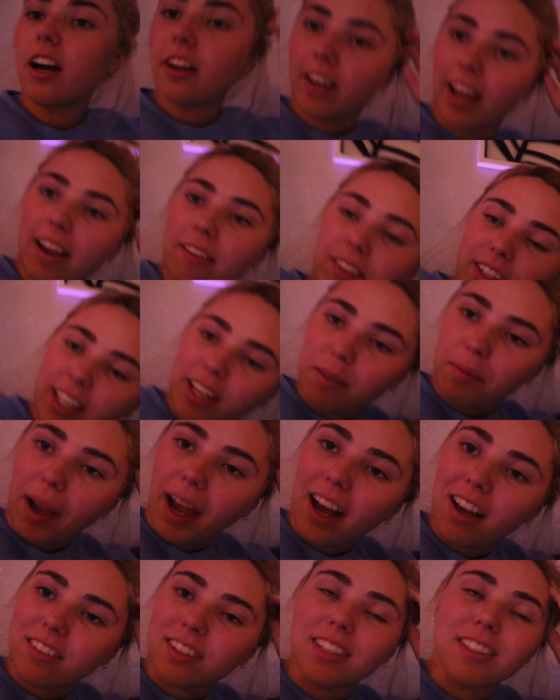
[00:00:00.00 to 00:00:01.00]
Okay, everything in my
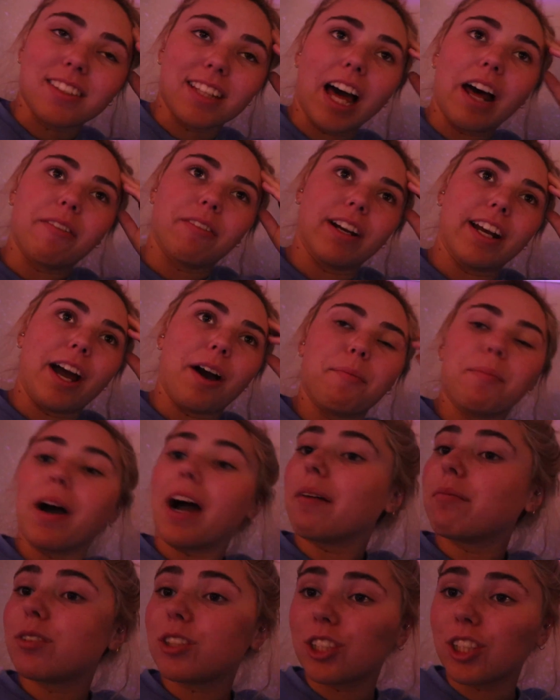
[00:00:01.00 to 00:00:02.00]
house is loud right now,
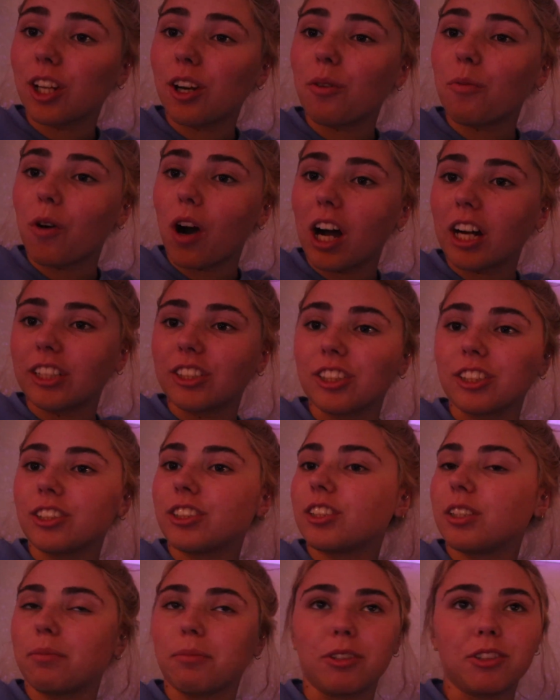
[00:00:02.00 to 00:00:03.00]
but I'm just gonna watch
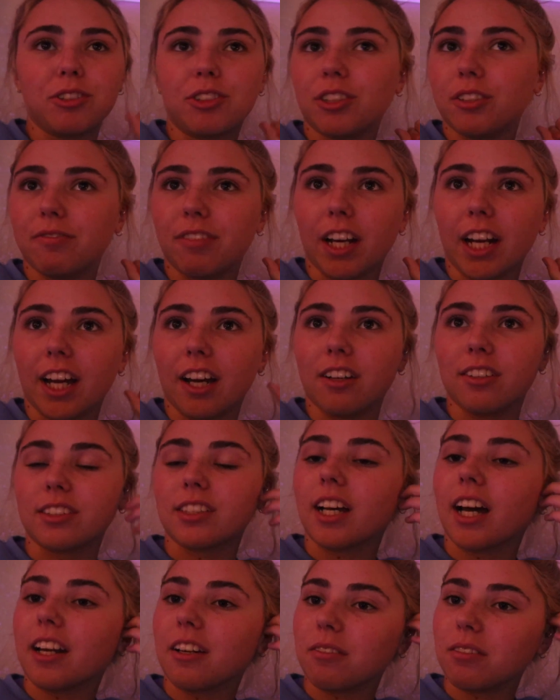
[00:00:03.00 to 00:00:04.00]
some YouTube videos,
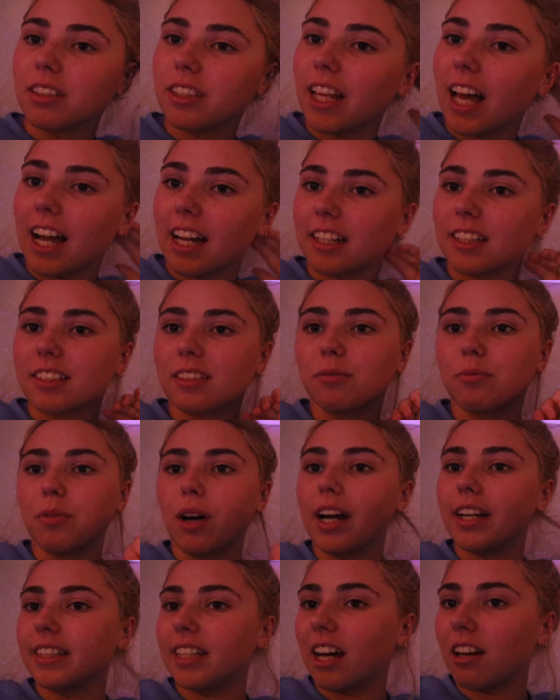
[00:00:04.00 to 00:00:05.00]
kind of relax,
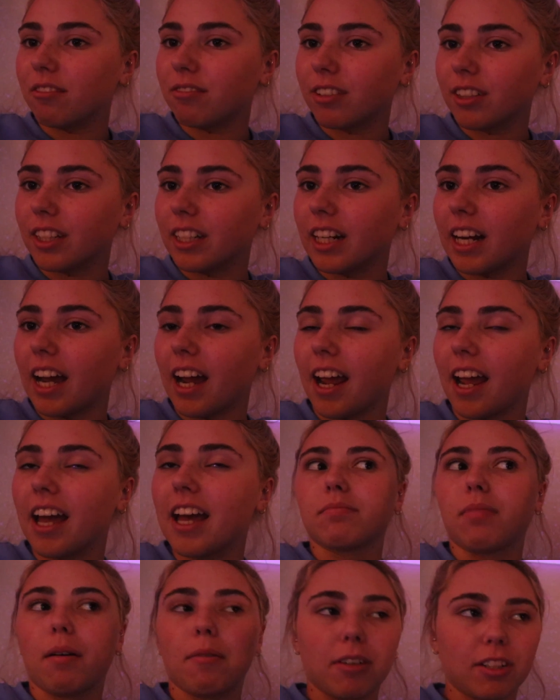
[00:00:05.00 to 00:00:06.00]
wind down for the night.
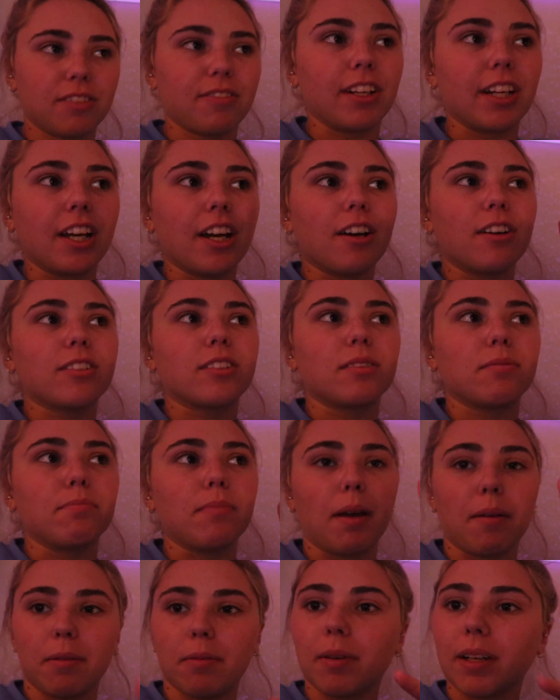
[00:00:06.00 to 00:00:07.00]
Probably watch videos,
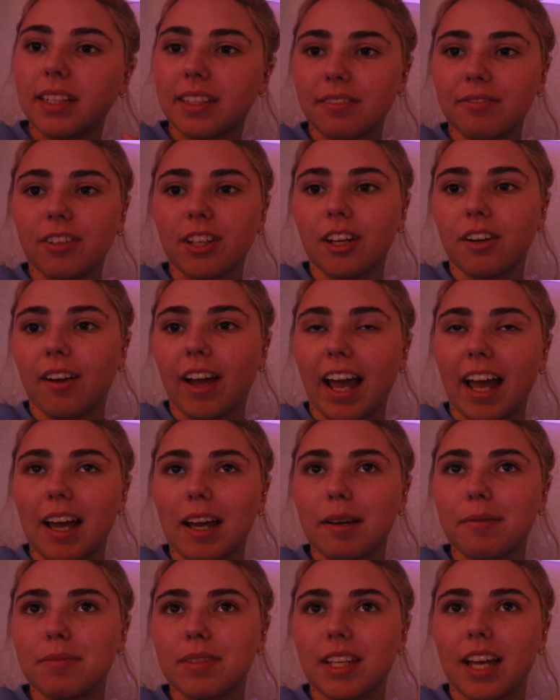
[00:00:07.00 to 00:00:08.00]
maybe play some video
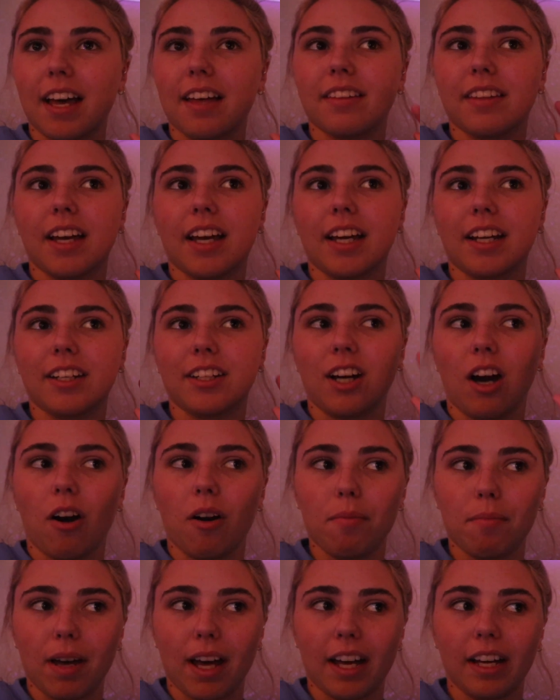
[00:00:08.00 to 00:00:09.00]
games, and then go
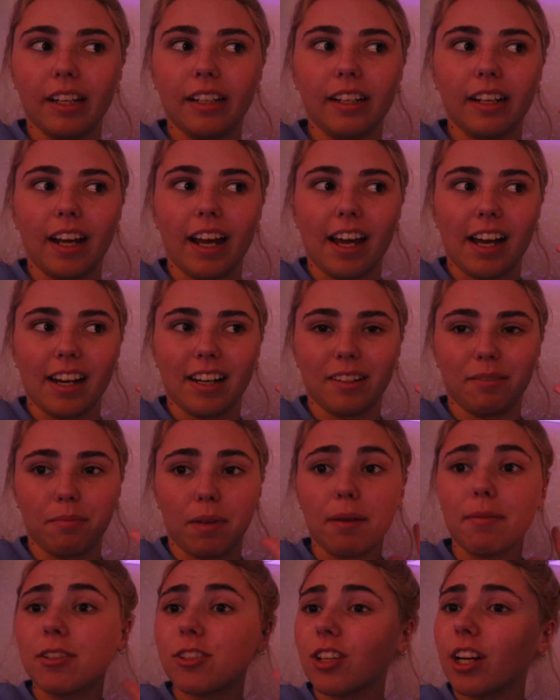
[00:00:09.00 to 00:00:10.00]
in bed and
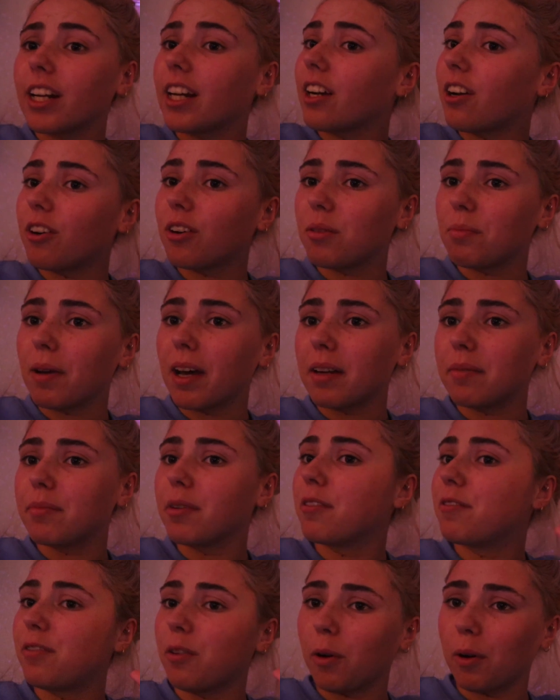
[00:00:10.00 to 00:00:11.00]
maybe try to go to bed
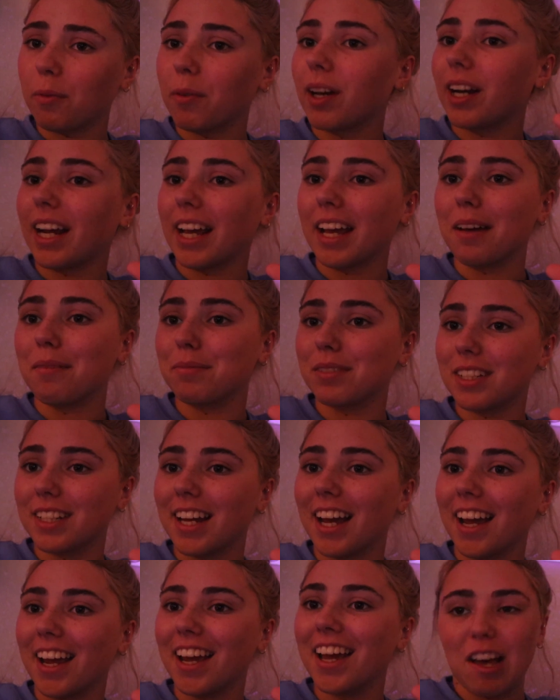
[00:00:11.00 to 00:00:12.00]
before 1 a.m.
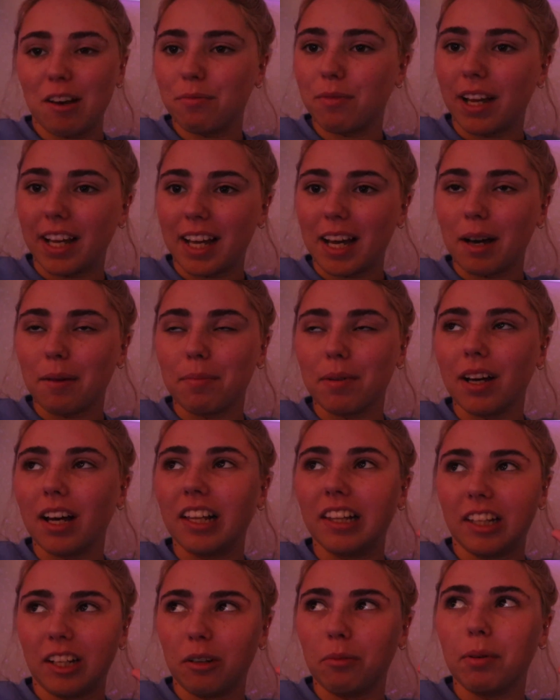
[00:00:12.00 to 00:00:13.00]
tonight and wake up a
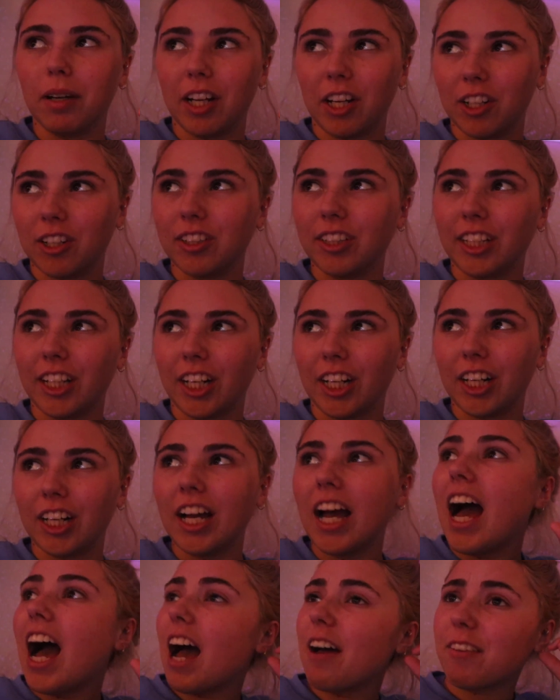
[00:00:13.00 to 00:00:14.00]
little bit earlier.
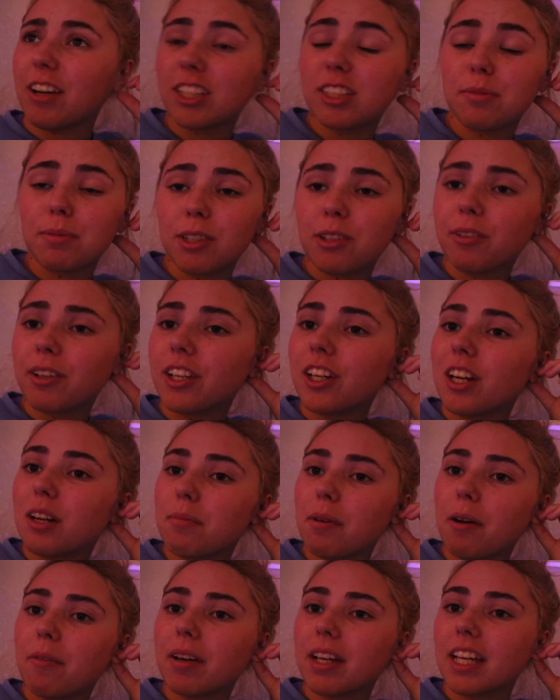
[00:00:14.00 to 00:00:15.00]
I've actually been doing good
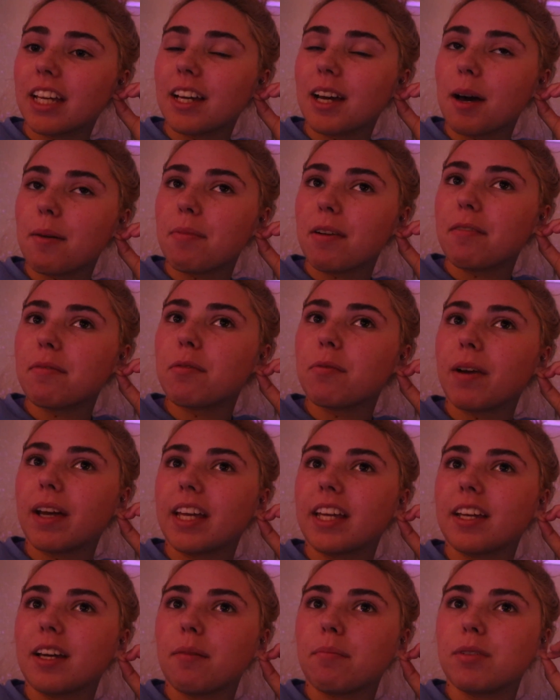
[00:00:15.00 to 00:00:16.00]
about waking up. I've been
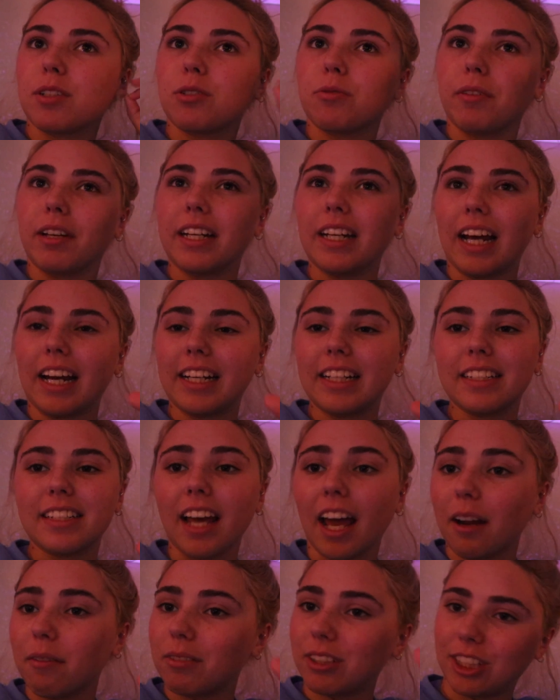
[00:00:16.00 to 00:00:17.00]
waking up between 9 and
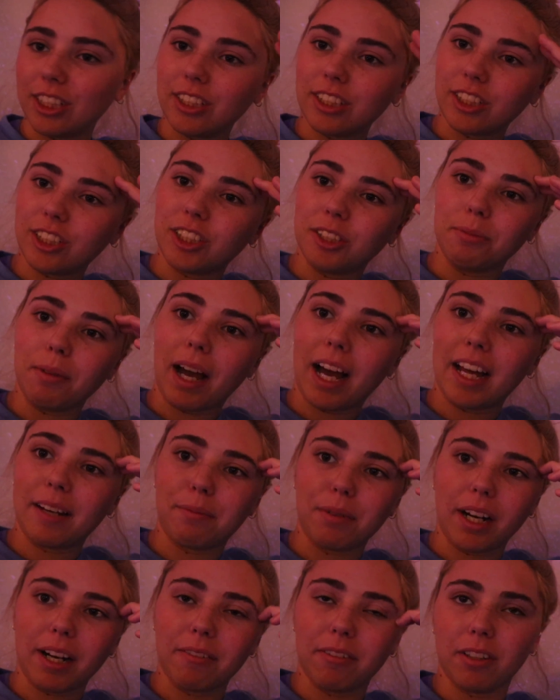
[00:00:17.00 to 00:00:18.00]
10, which isn't too bad,
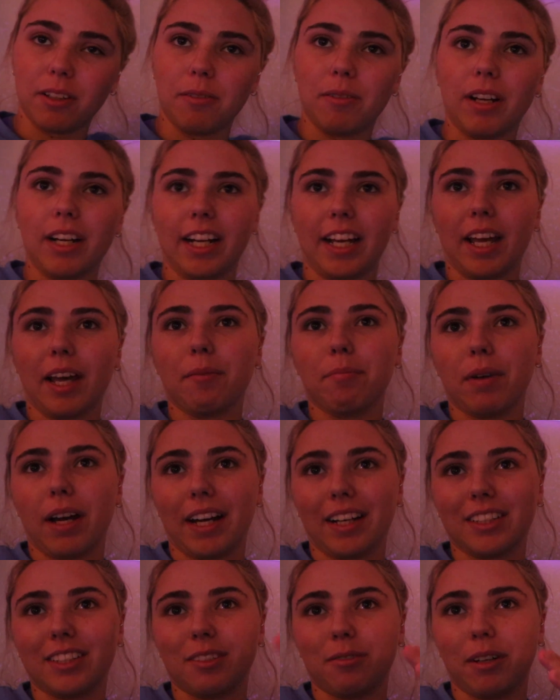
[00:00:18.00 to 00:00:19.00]
but I really want to get
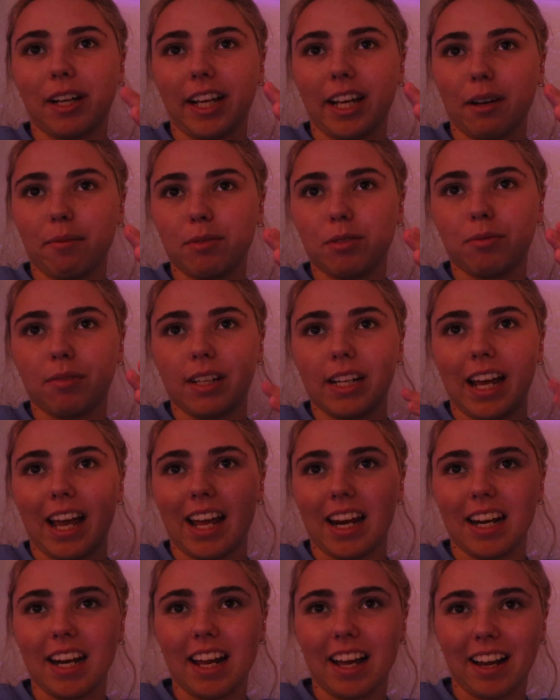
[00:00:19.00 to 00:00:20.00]
back to waking up between
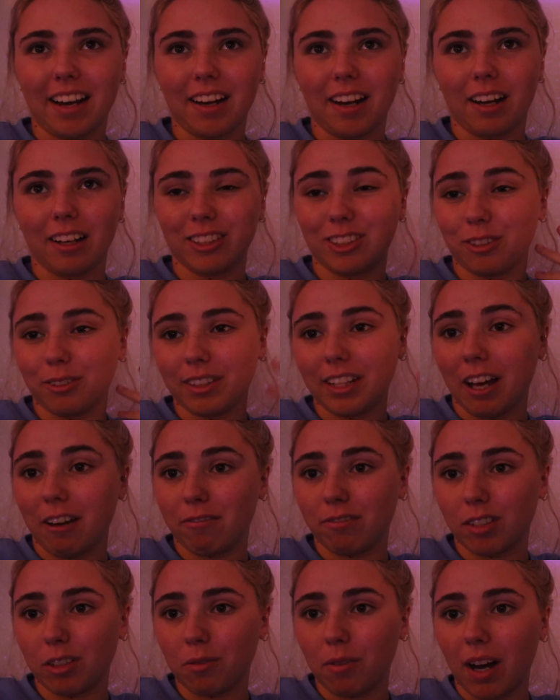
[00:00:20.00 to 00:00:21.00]
8 and 9. I was doing that
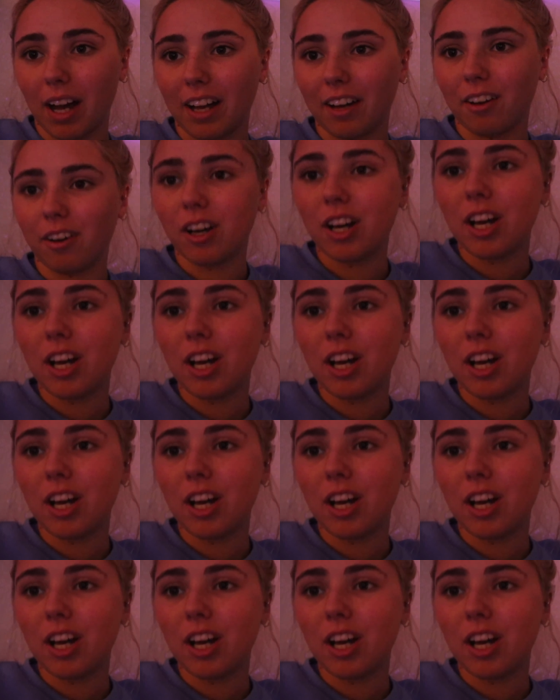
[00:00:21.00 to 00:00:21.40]
for a while.